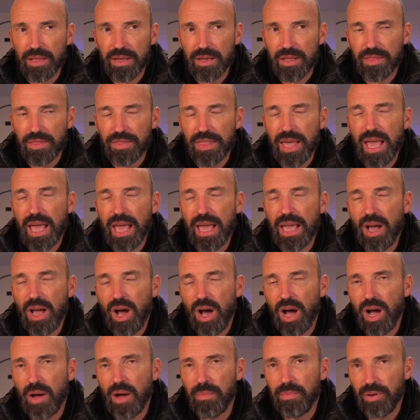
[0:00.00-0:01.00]
they
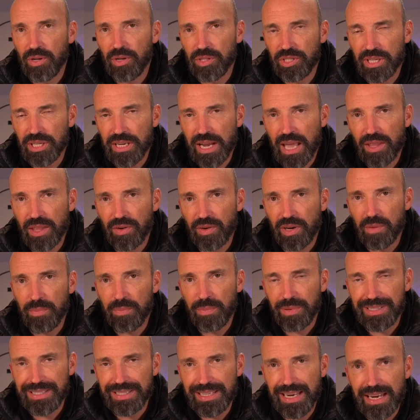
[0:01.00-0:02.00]
are put together in a
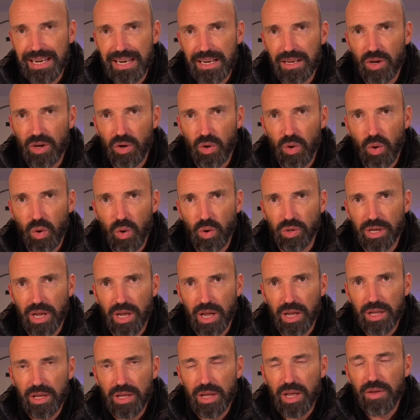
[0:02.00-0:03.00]
particular
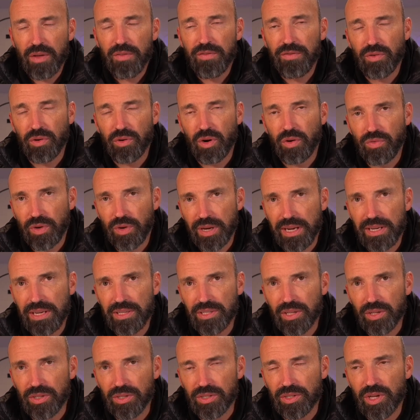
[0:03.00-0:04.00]
order for a
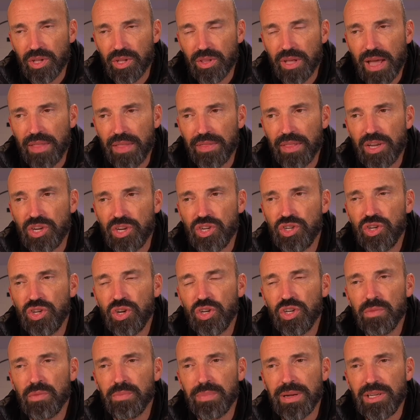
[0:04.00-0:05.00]
reason, so that there
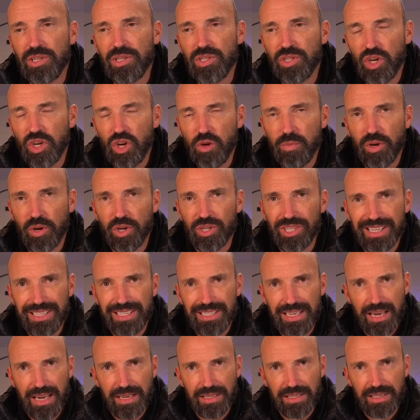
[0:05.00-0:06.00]
shouldn't be too much
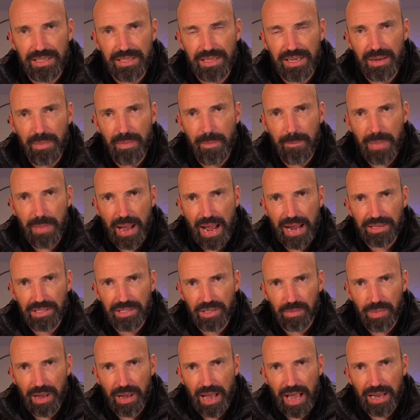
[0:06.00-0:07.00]
intensity back to
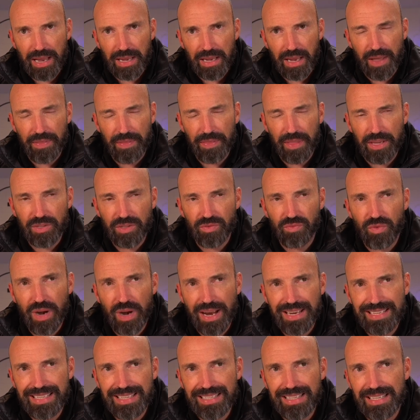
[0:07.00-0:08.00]
back, and there's
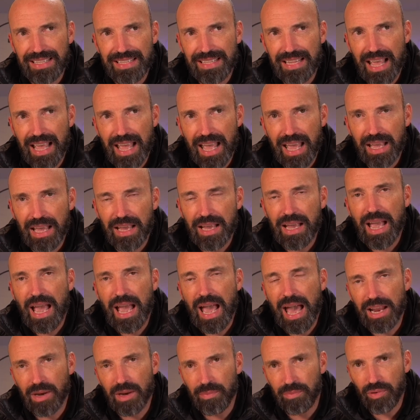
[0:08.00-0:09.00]
rest in there
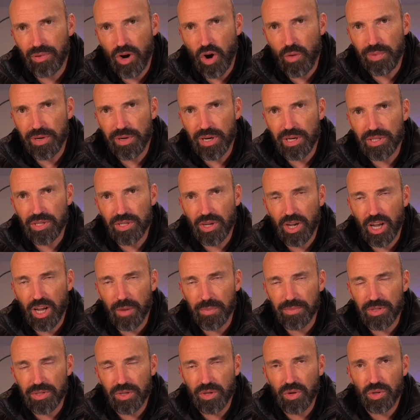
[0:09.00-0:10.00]
at appropriate
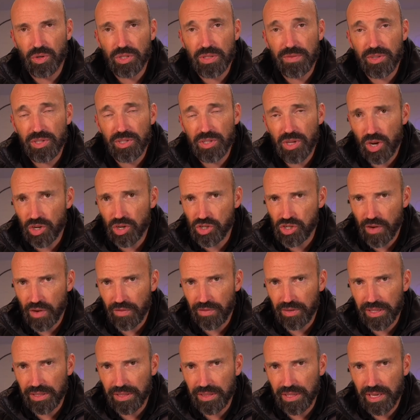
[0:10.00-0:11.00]
times. So of course, if you start
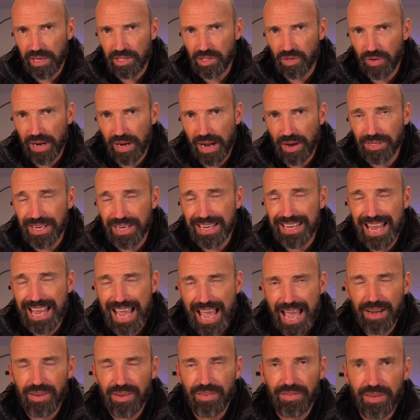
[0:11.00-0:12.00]
shuffling things around, it
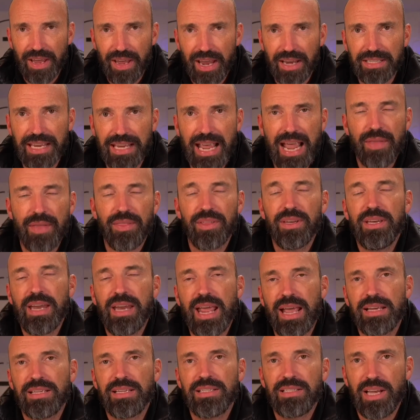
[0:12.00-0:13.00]
can affect how the
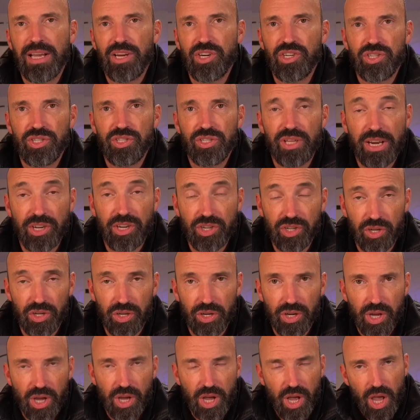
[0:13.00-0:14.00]
next session
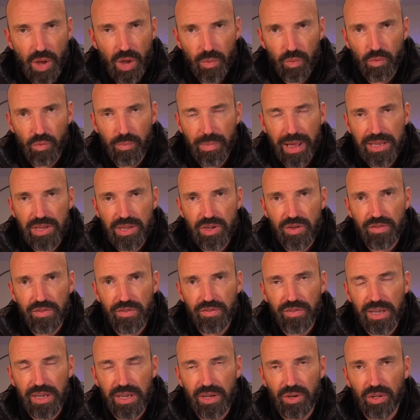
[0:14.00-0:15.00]
will make you
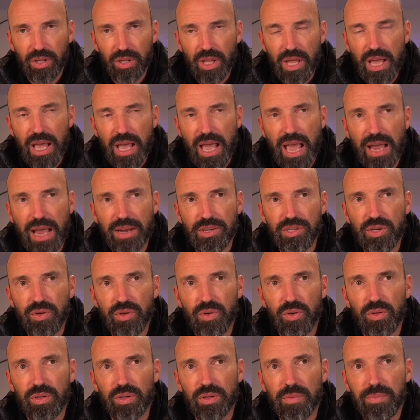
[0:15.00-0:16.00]
feel, and
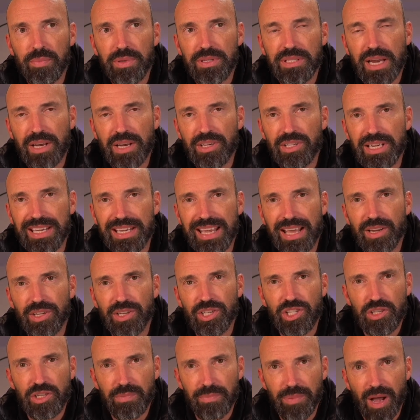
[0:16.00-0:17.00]
you'll potentially get a
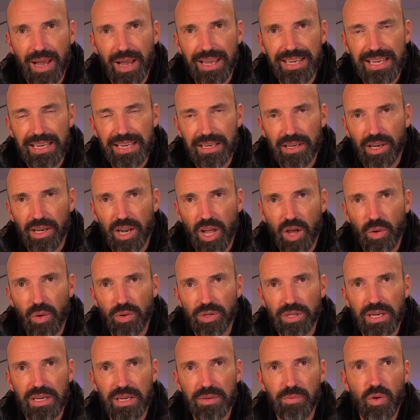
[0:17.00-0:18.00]
spike in load
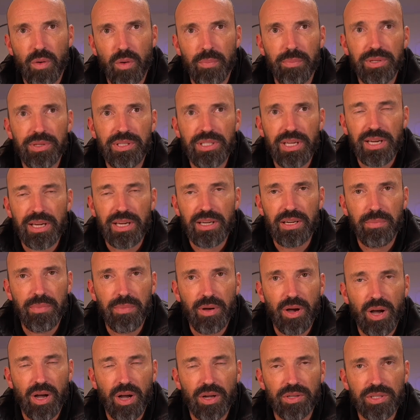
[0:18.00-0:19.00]
in one particular
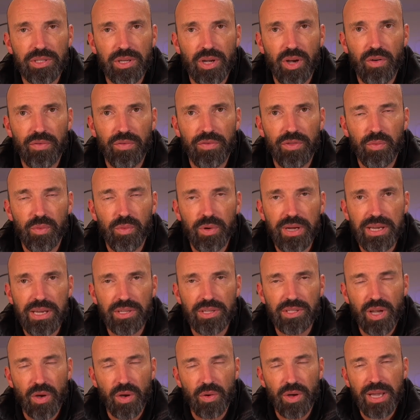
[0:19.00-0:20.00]
part of the week.
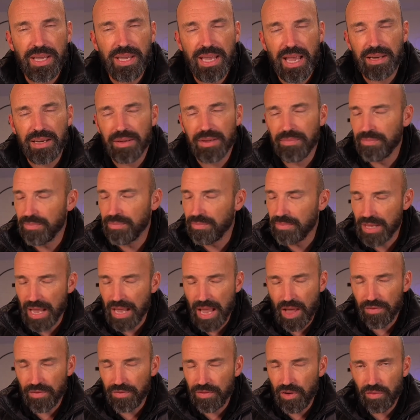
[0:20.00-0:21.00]
So again,
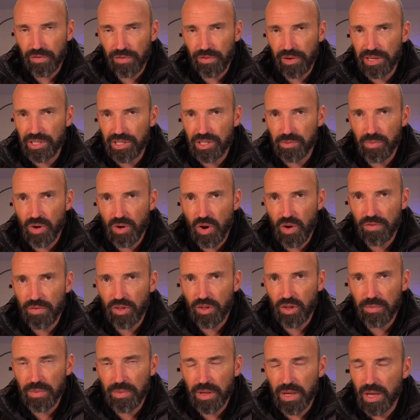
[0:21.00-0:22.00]
yeah, feel free to move
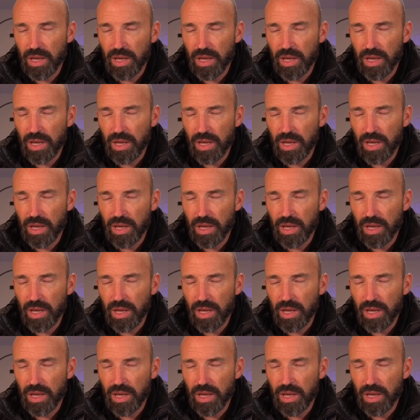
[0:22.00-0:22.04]
them,